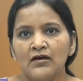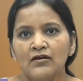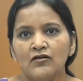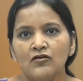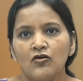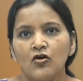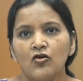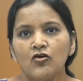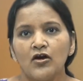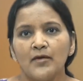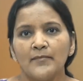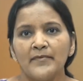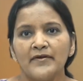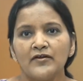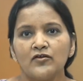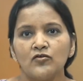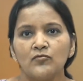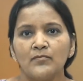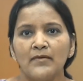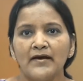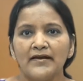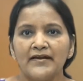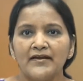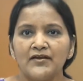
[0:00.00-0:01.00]
Now coming
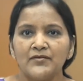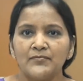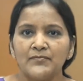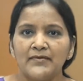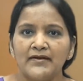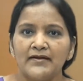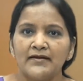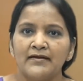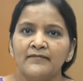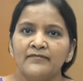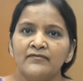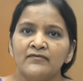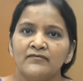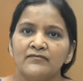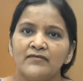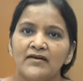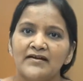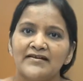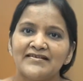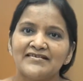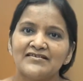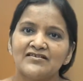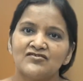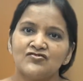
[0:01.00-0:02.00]
to management.
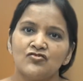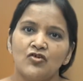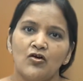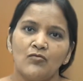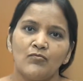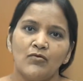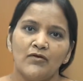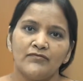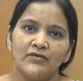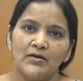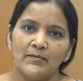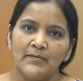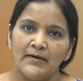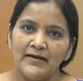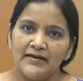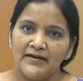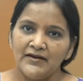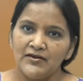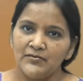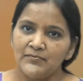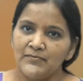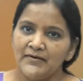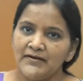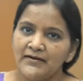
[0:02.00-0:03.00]
What is the job of the
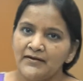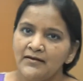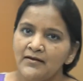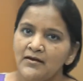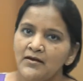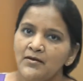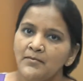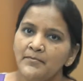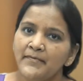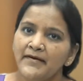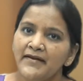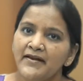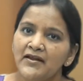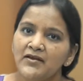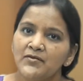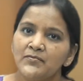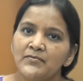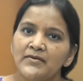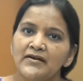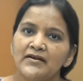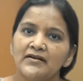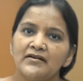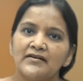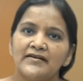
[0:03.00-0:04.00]
management?
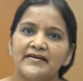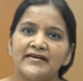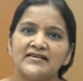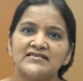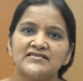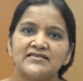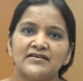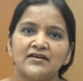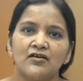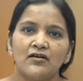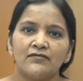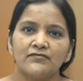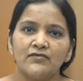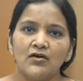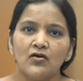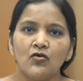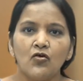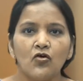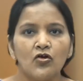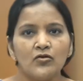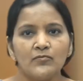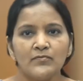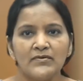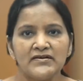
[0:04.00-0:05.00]
Management takes care of the
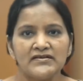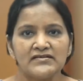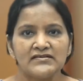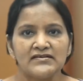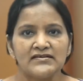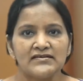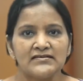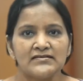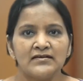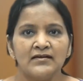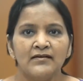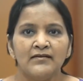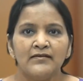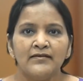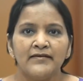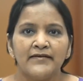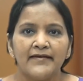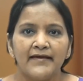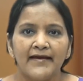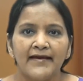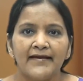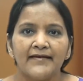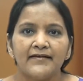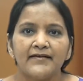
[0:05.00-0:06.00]
whole business
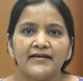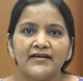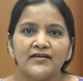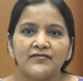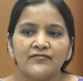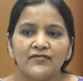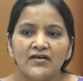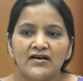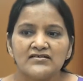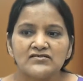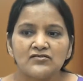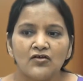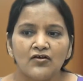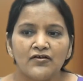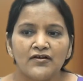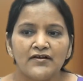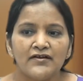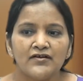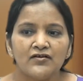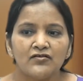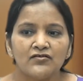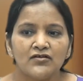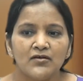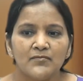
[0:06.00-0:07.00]
and it works
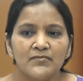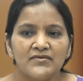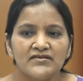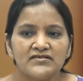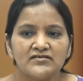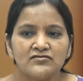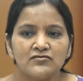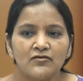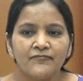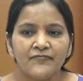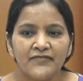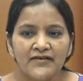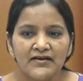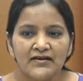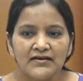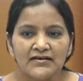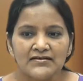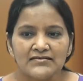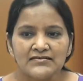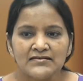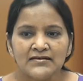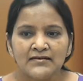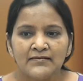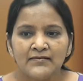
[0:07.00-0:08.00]
only on the basis of
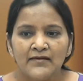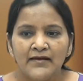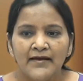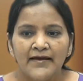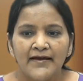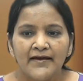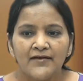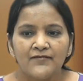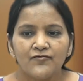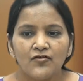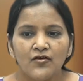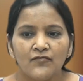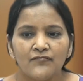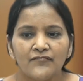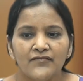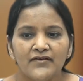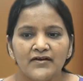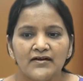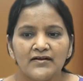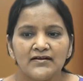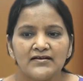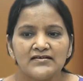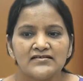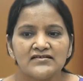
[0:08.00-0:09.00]
figures. And from
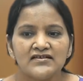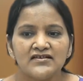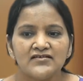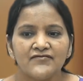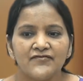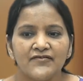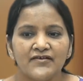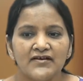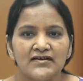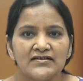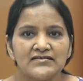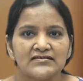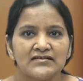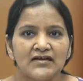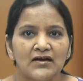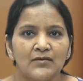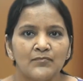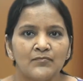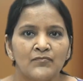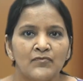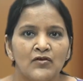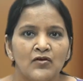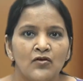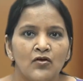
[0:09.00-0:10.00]
where does these figures
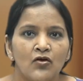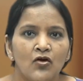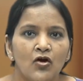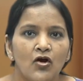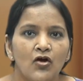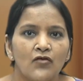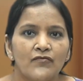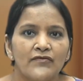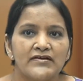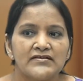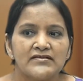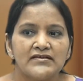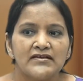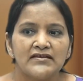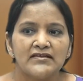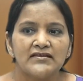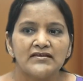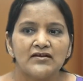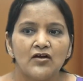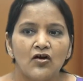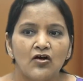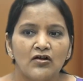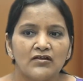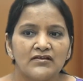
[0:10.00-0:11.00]
come?
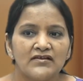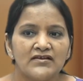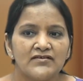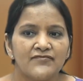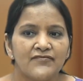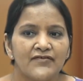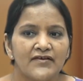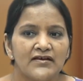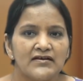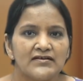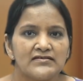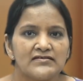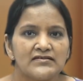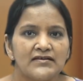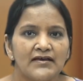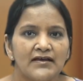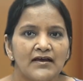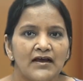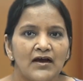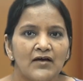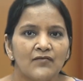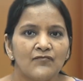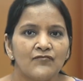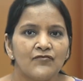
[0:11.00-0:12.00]
Obviously all these figures, they
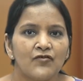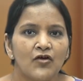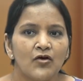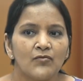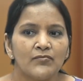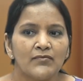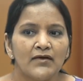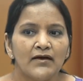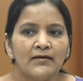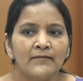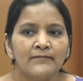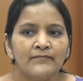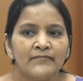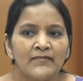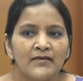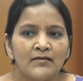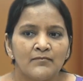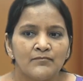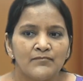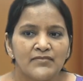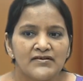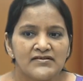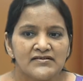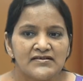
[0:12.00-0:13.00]
come from the
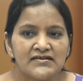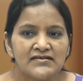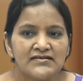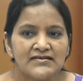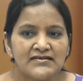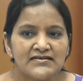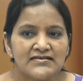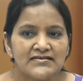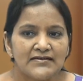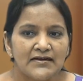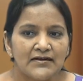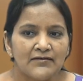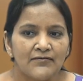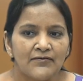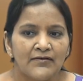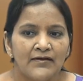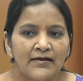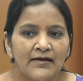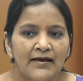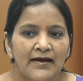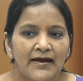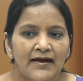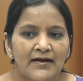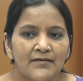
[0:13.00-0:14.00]
business itself,
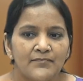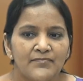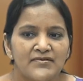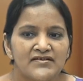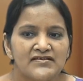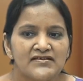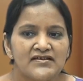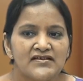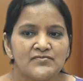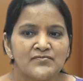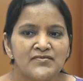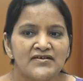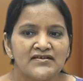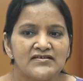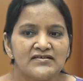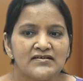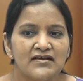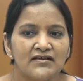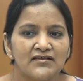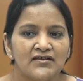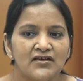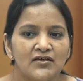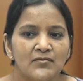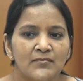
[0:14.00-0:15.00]
and business means
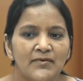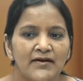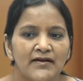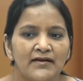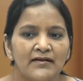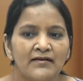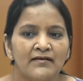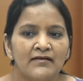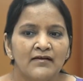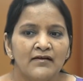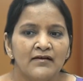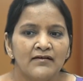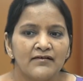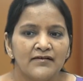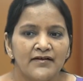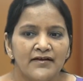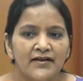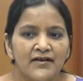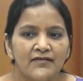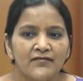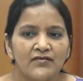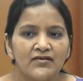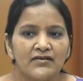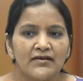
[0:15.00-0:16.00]
nothing but
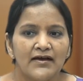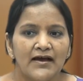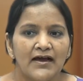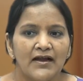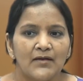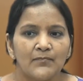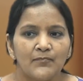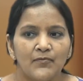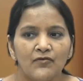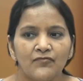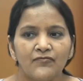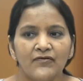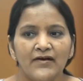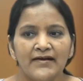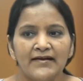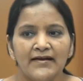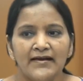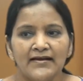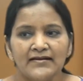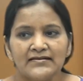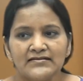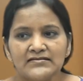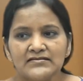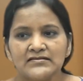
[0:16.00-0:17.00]
running with the help of
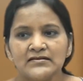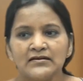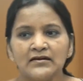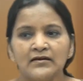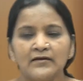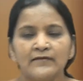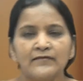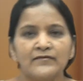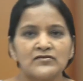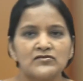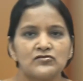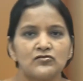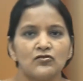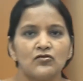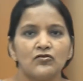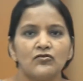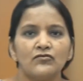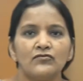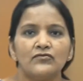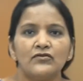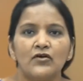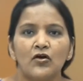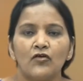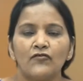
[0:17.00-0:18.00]
finance. So
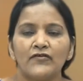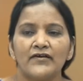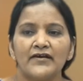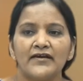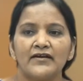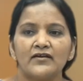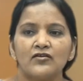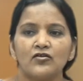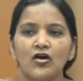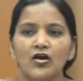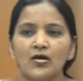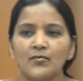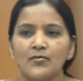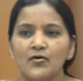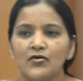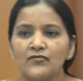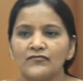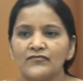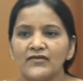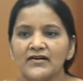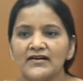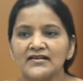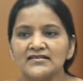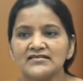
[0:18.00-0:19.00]
now we can talk
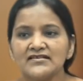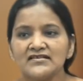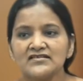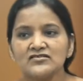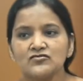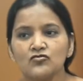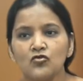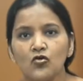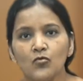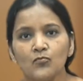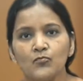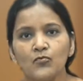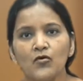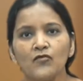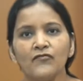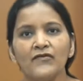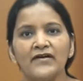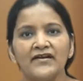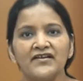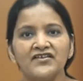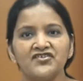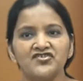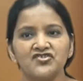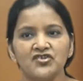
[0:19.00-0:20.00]
about what is the scope of
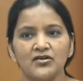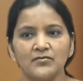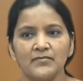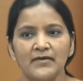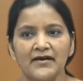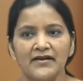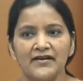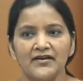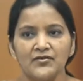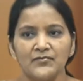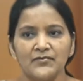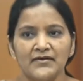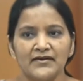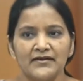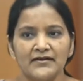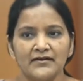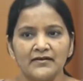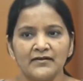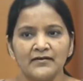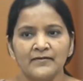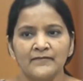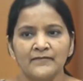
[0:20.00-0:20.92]
financial management.